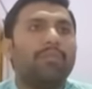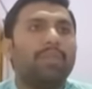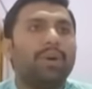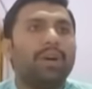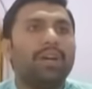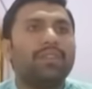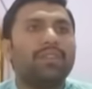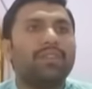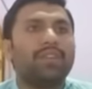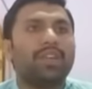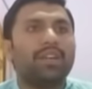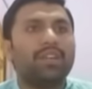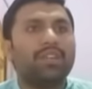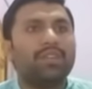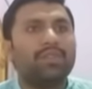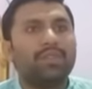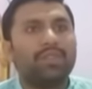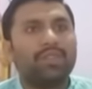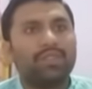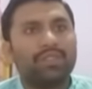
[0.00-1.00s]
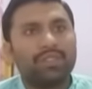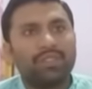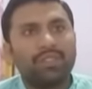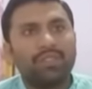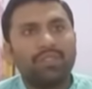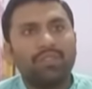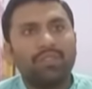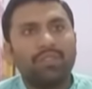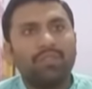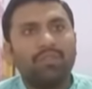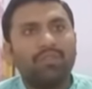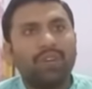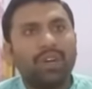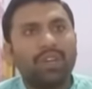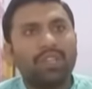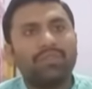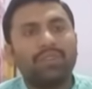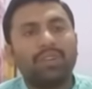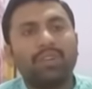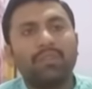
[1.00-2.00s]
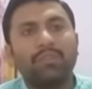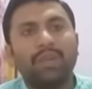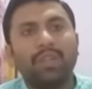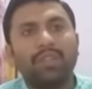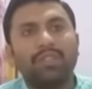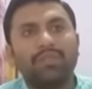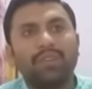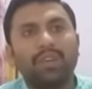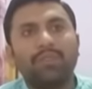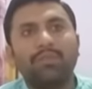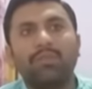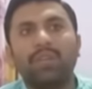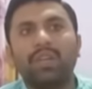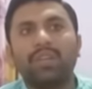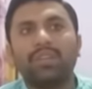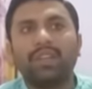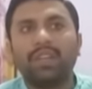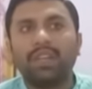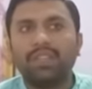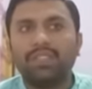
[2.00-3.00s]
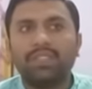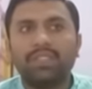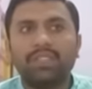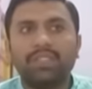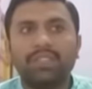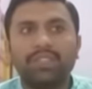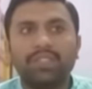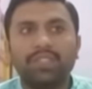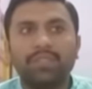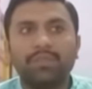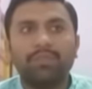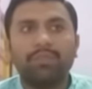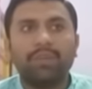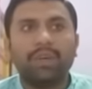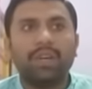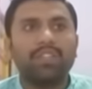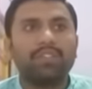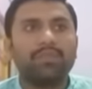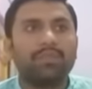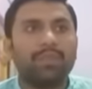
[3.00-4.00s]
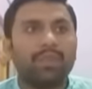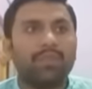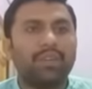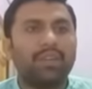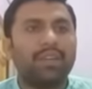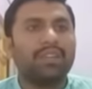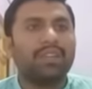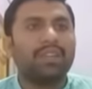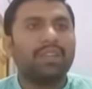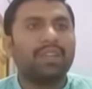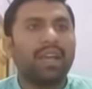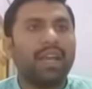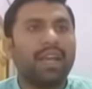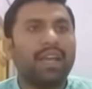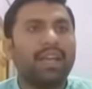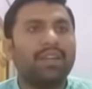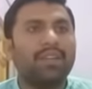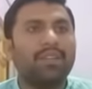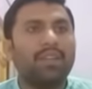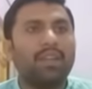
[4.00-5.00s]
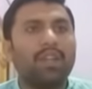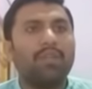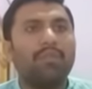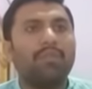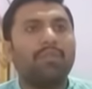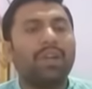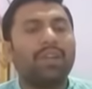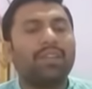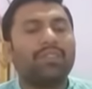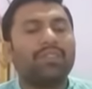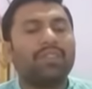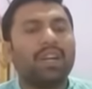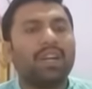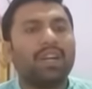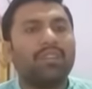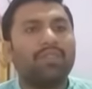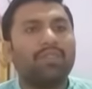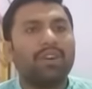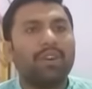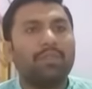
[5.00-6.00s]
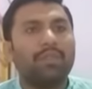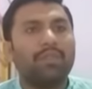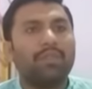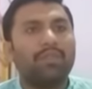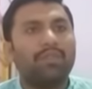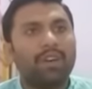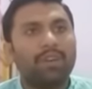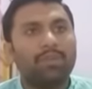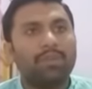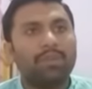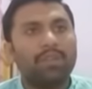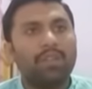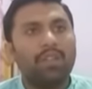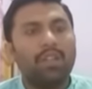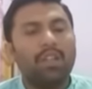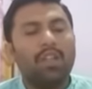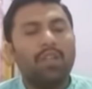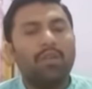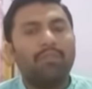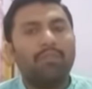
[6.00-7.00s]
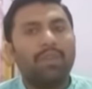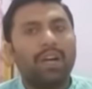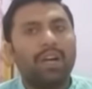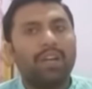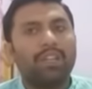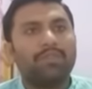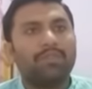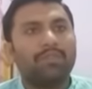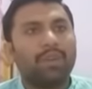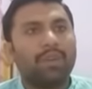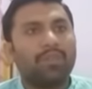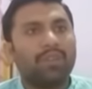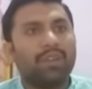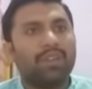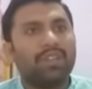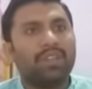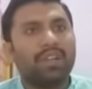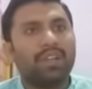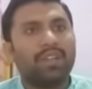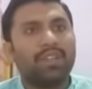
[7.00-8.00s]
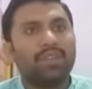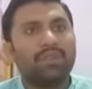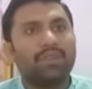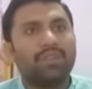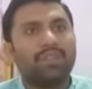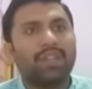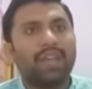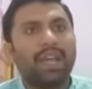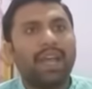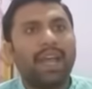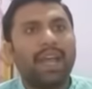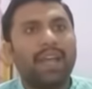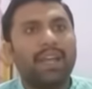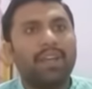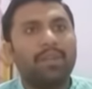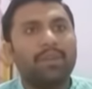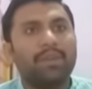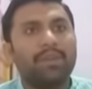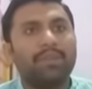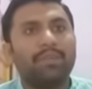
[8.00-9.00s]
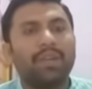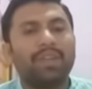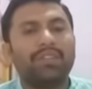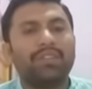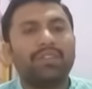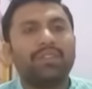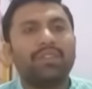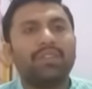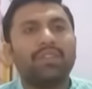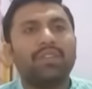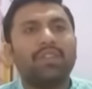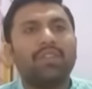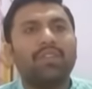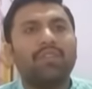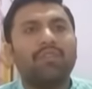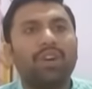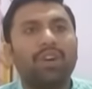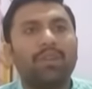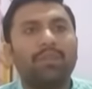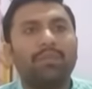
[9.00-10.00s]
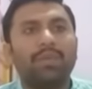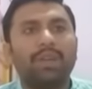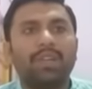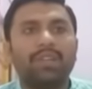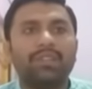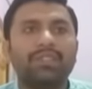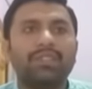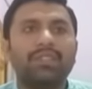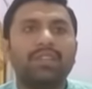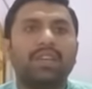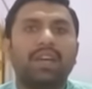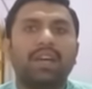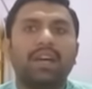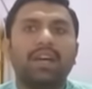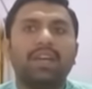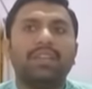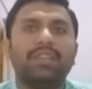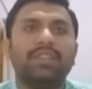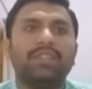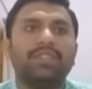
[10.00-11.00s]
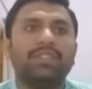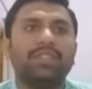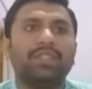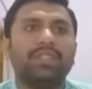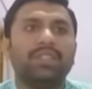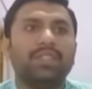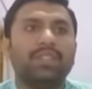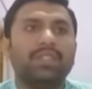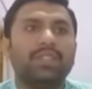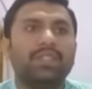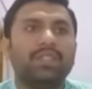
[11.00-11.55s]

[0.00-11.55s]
Past continuous was verb plus ing. Past perfect had plus third form of verb. Past perfect continuous had been plus verb plus ing.